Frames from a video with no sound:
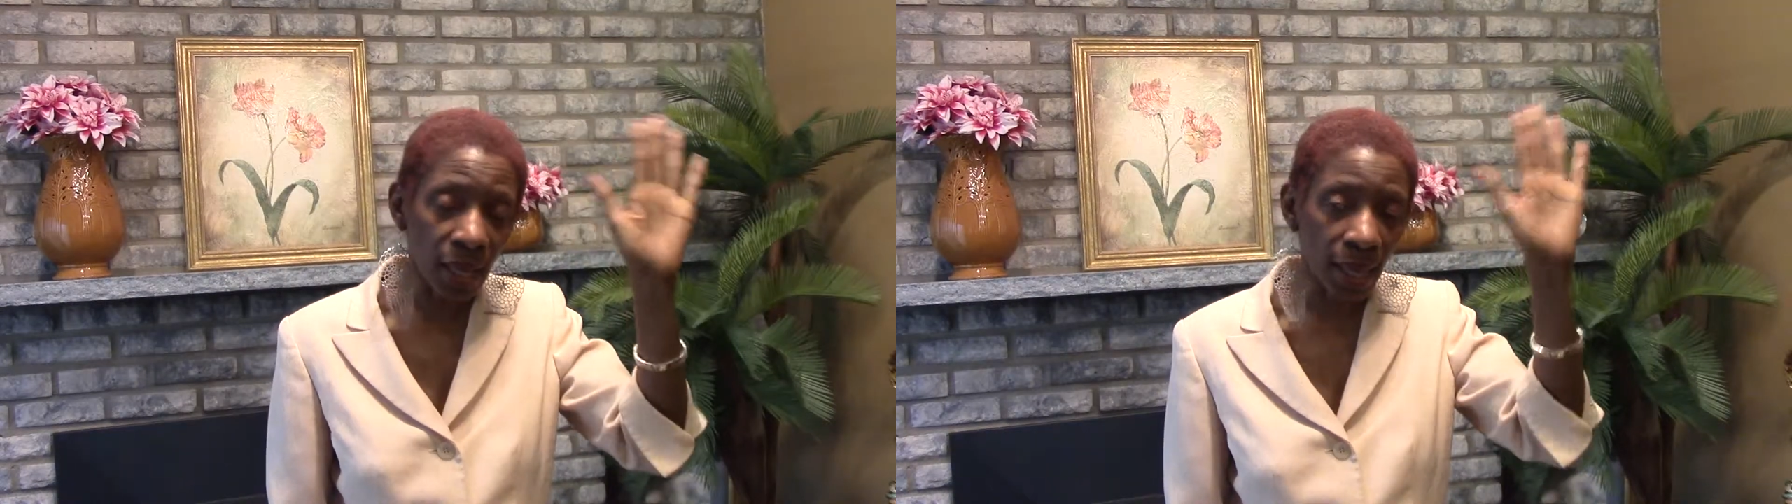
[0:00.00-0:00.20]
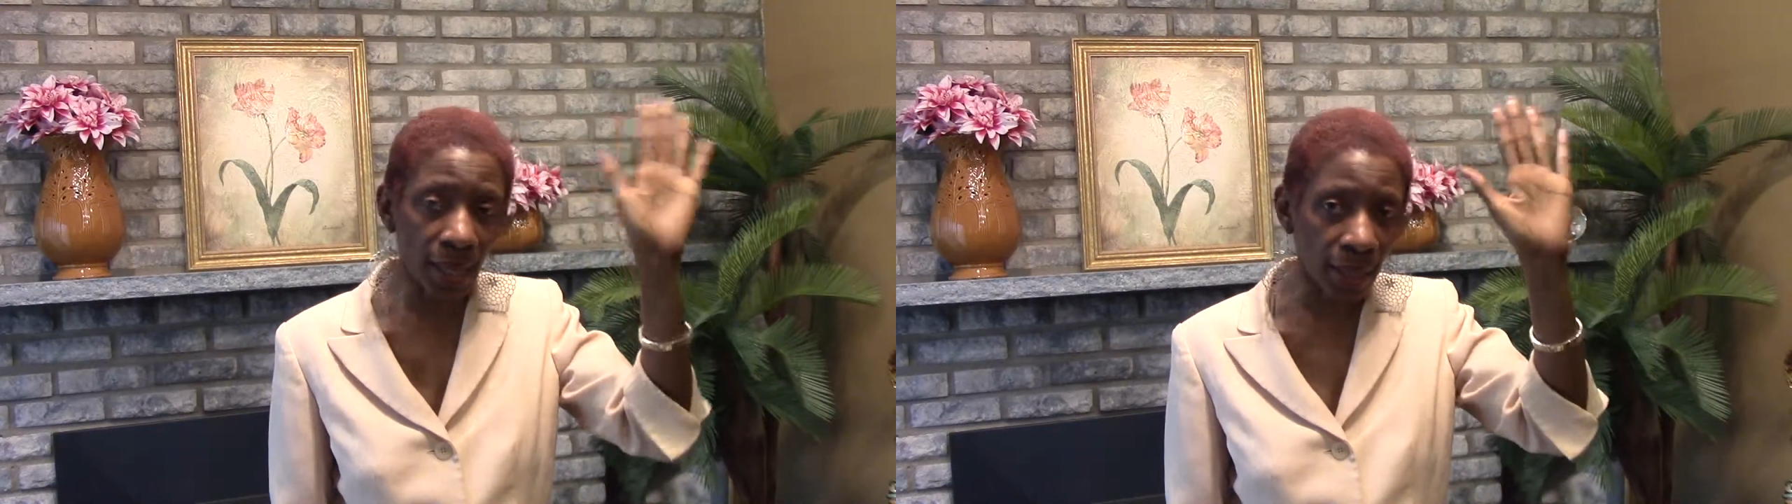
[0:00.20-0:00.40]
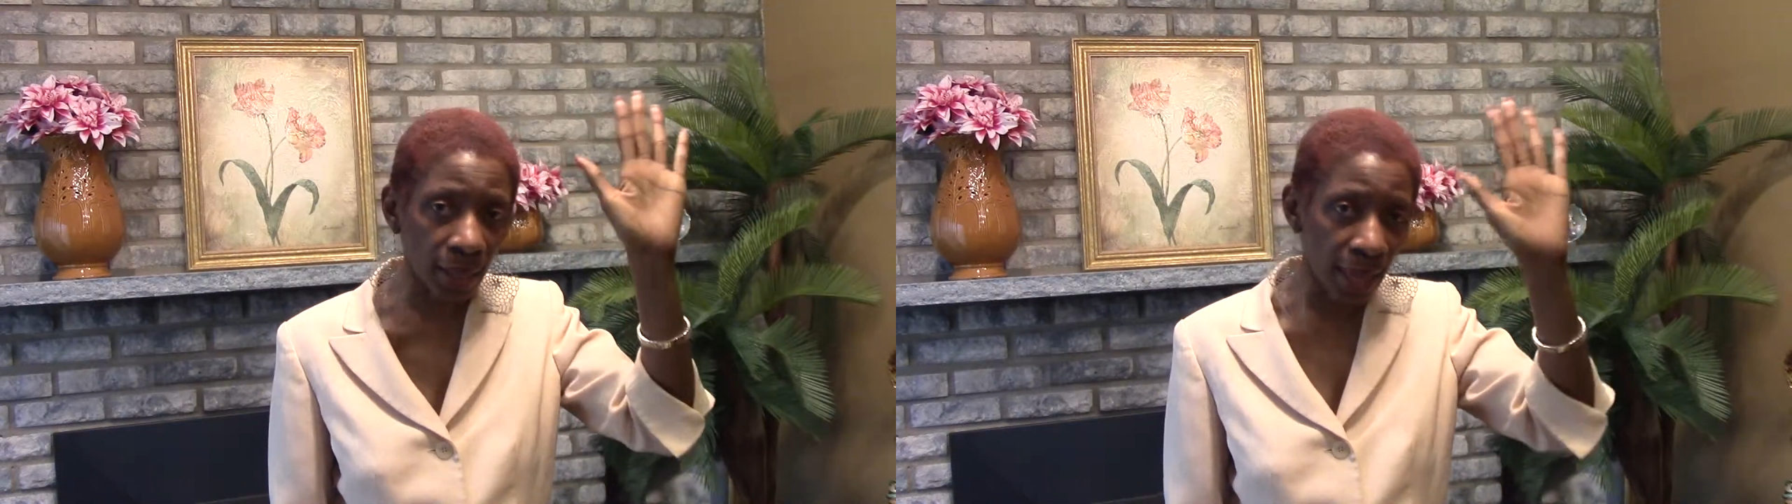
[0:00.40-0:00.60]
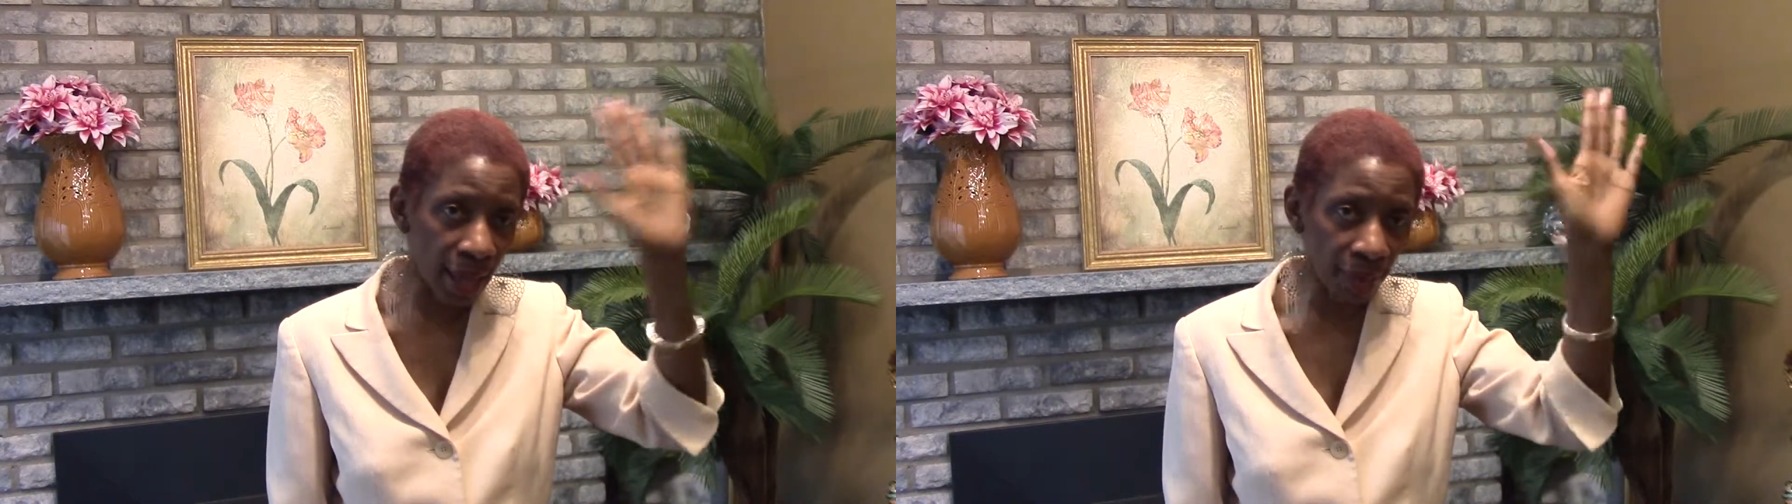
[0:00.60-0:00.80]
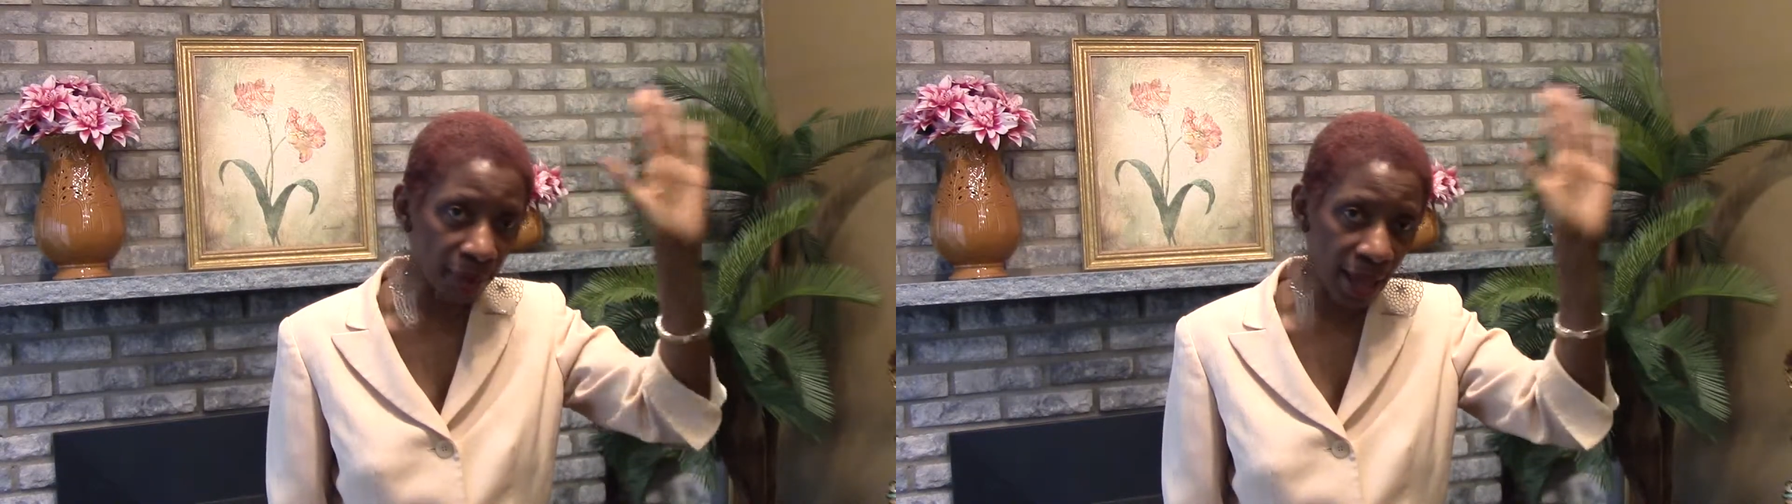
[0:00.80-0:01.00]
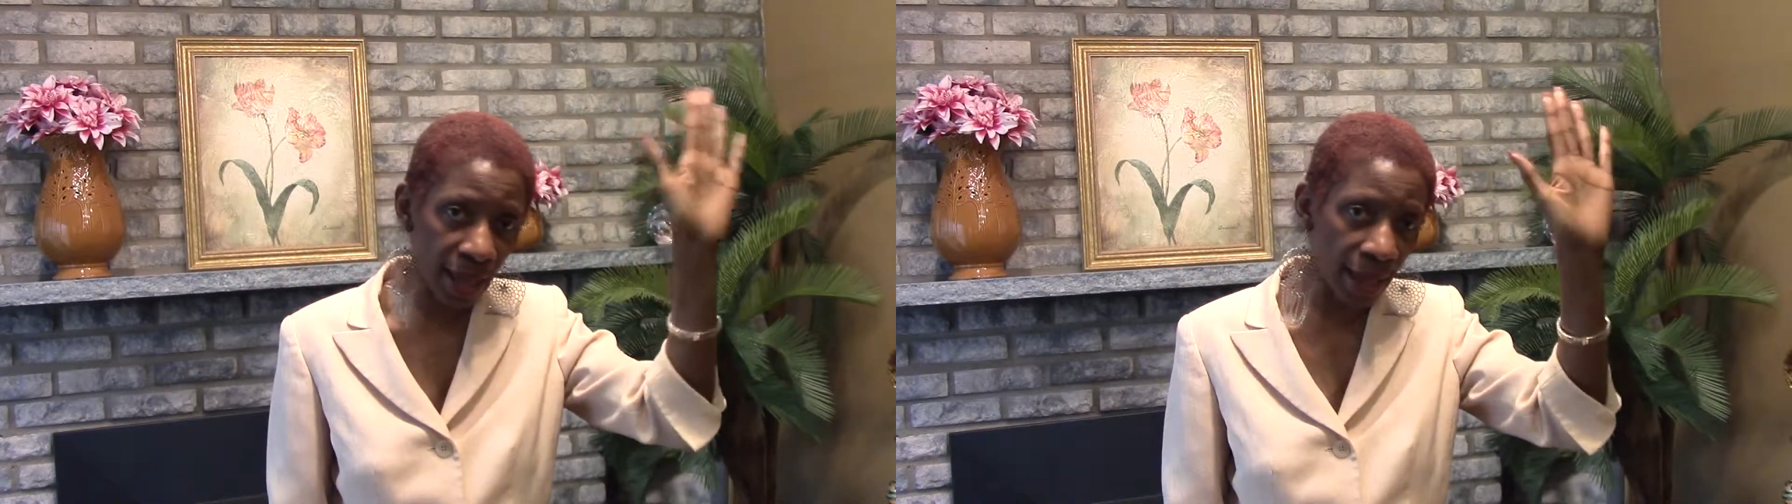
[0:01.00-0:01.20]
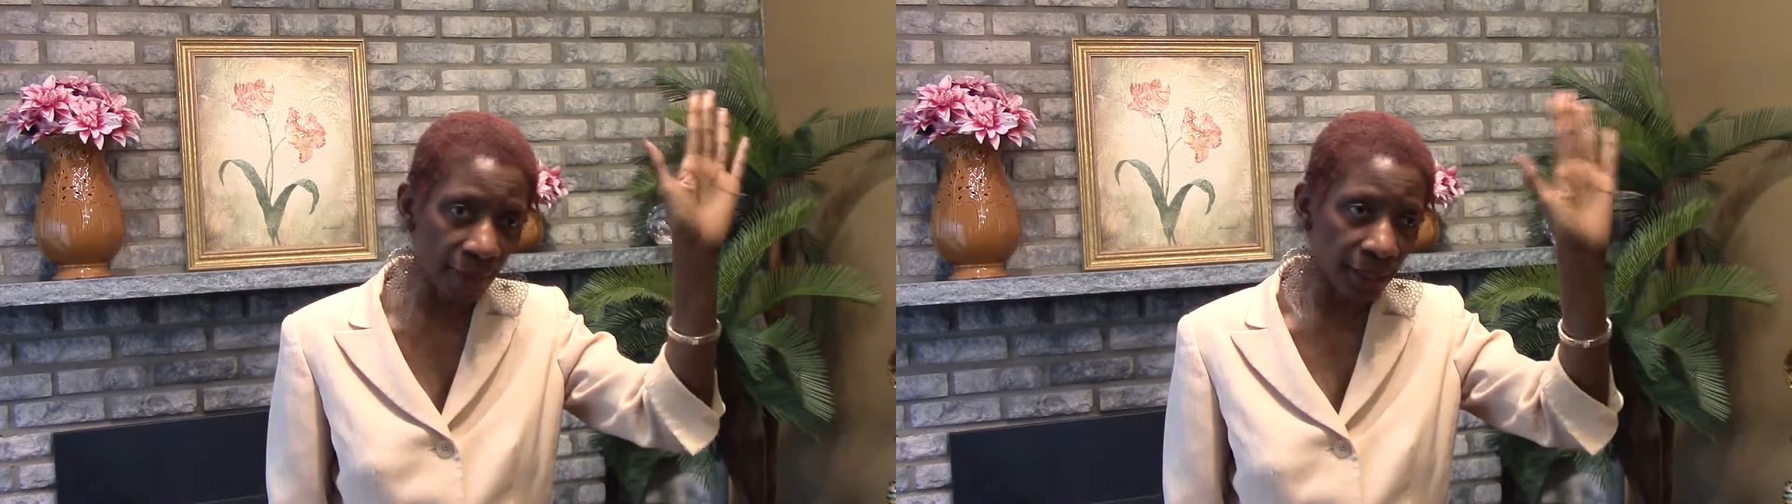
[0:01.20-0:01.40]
Abraham?